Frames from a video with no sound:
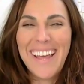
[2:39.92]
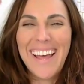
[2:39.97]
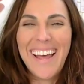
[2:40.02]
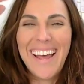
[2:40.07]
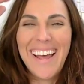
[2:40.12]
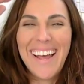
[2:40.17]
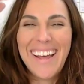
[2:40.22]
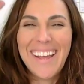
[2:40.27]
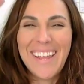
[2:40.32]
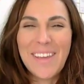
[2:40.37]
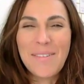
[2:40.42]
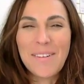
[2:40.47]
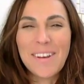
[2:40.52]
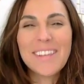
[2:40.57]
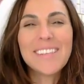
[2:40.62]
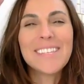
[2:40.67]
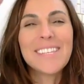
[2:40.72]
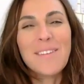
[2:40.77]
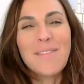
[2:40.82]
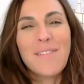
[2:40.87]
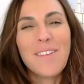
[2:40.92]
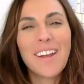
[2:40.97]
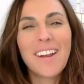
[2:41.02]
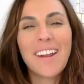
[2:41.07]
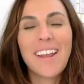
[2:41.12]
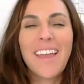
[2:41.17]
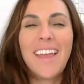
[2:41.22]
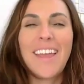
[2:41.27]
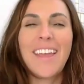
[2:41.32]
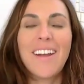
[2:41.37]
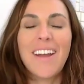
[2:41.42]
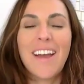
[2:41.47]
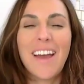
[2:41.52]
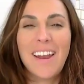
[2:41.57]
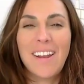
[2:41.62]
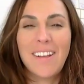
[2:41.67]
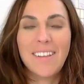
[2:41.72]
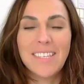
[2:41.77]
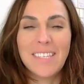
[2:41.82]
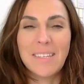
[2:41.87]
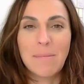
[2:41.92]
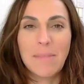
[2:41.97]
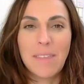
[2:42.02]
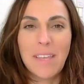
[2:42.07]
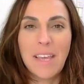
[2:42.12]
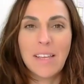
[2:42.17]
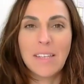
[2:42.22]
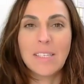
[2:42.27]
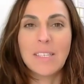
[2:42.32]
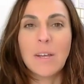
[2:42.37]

Uh, you want to see if you're going to hit your head on something.